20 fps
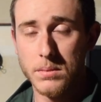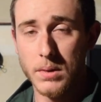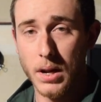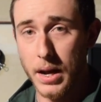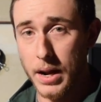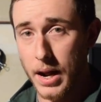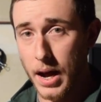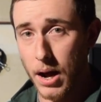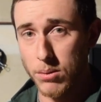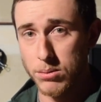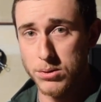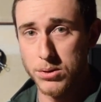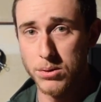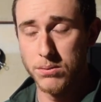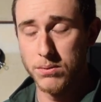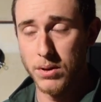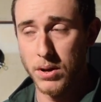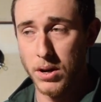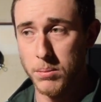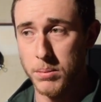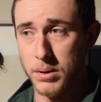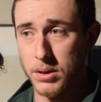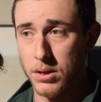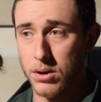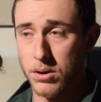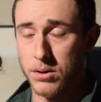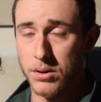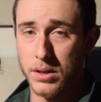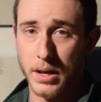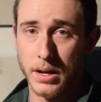on how to film and
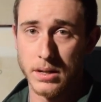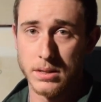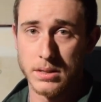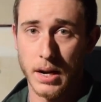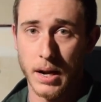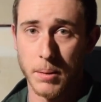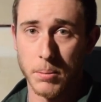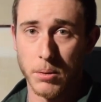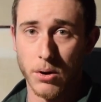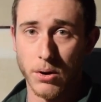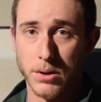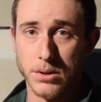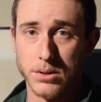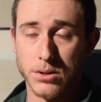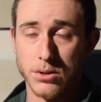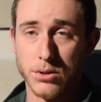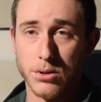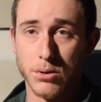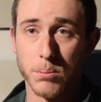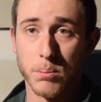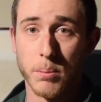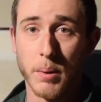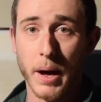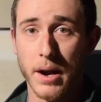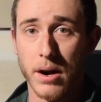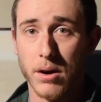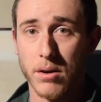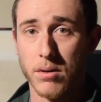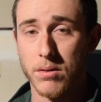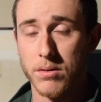learned things that I'm going to do
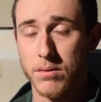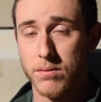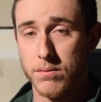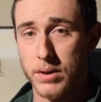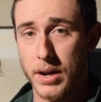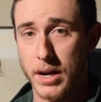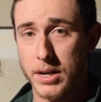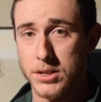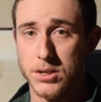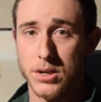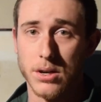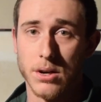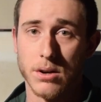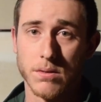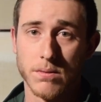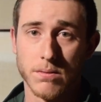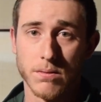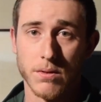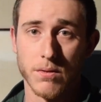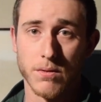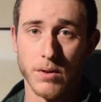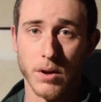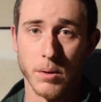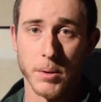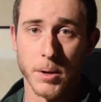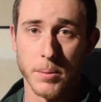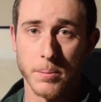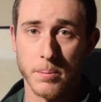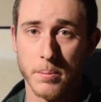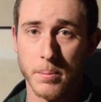better next year for
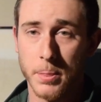filming.